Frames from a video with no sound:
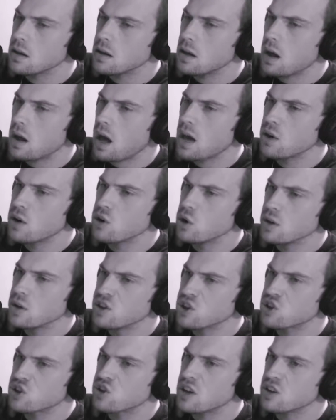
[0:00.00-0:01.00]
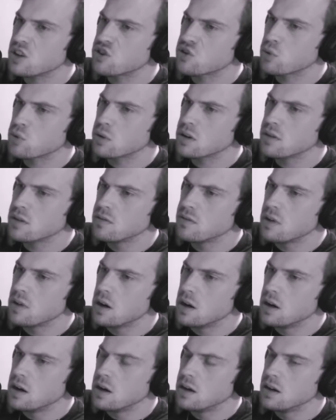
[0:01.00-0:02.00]
I don't know. It's sort of
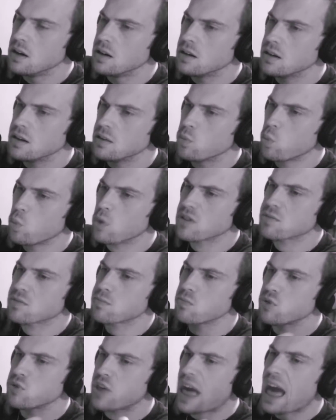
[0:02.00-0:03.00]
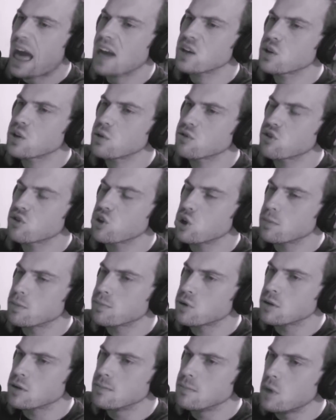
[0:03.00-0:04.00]
what's the attitudes that are
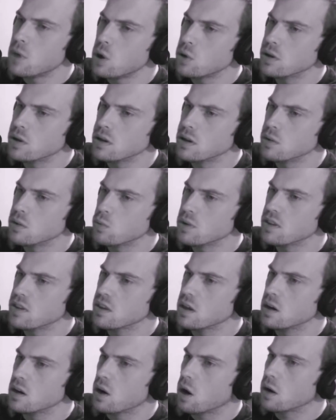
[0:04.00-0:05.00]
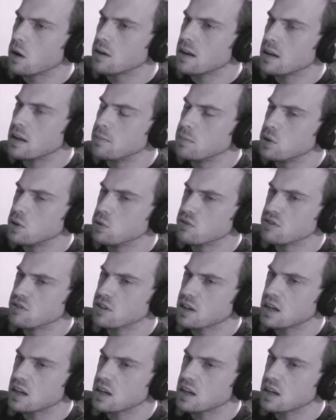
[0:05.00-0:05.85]
promoted within art and music,